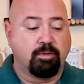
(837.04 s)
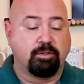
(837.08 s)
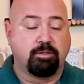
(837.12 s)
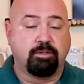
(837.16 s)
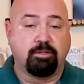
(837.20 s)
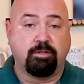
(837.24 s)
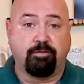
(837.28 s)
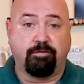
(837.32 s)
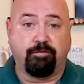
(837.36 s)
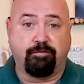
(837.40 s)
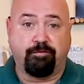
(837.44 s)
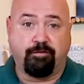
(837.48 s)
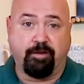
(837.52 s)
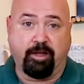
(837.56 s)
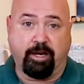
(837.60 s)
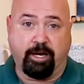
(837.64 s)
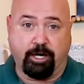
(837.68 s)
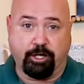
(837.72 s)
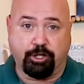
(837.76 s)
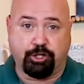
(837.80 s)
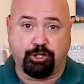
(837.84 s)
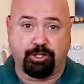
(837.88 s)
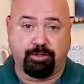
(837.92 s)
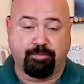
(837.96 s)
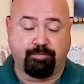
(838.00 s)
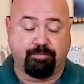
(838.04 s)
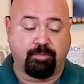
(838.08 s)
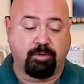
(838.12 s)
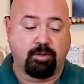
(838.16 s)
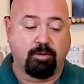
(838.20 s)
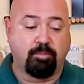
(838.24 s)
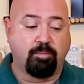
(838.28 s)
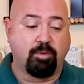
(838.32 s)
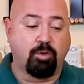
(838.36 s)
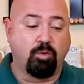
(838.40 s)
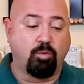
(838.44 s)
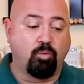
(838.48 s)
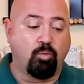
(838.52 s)
to finish,
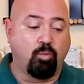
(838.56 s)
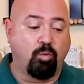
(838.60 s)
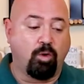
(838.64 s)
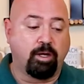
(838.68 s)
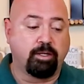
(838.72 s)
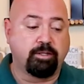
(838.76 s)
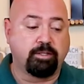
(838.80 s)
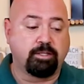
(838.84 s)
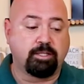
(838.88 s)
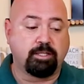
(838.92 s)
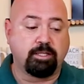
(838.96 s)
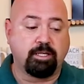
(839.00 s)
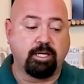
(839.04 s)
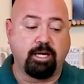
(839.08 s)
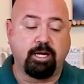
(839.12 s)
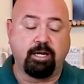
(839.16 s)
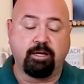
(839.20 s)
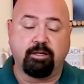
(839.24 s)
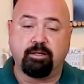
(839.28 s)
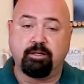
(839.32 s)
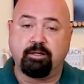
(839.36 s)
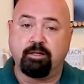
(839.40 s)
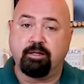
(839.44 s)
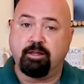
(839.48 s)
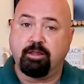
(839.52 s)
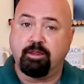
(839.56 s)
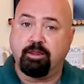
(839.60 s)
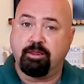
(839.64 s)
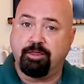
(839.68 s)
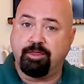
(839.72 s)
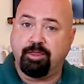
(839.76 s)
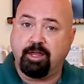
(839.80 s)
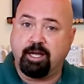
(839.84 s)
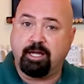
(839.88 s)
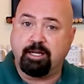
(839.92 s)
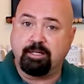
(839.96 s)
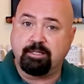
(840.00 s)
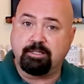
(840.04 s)
but once it
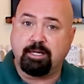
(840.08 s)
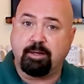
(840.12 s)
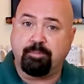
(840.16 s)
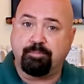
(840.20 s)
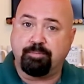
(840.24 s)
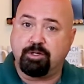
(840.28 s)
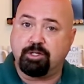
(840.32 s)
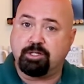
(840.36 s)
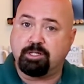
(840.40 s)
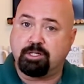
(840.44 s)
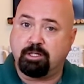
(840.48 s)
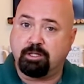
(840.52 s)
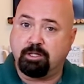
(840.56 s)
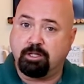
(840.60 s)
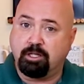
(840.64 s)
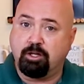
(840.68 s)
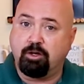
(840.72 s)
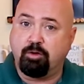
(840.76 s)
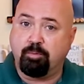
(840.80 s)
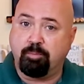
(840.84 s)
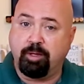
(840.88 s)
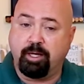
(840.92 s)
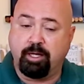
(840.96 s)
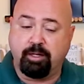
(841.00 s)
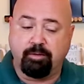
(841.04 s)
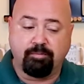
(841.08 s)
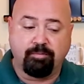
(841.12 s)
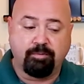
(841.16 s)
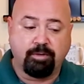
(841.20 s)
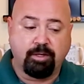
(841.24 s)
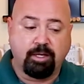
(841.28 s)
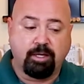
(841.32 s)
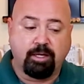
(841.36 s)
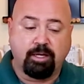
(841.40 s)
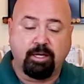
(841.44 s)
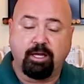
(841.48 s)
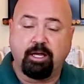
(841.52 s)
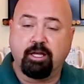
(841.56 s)
thickens up just a little bit,
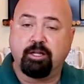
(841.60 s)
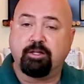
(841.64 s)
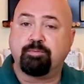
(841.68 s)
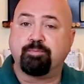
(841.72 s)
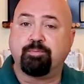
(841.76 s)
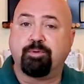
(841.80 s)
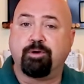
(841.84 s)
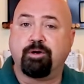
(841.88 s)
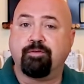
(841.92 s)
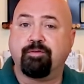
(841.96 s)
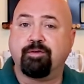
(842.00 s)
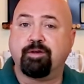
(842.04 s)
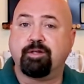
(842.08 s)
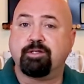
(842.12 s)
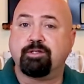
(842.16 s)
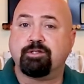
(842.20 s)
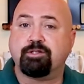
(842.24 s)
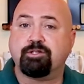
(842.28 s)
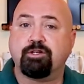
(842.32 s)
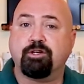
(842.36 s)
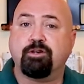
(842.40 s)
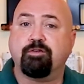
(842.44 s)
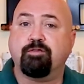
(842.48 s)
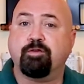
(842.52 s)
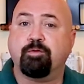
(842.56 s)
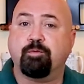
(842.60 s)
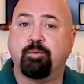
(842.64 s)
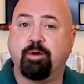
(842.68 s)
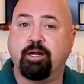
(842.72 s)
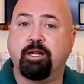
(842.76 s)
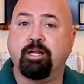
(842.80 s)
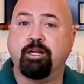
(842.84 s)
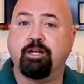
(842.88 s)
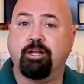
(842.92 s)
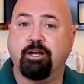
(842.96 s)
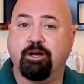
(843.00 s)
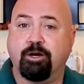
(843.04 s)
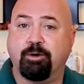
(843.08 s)
it's perfect to serve and ready
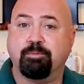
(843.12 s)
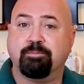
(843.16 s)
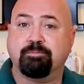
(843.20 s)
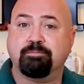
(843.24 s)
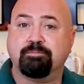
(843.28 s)
to go.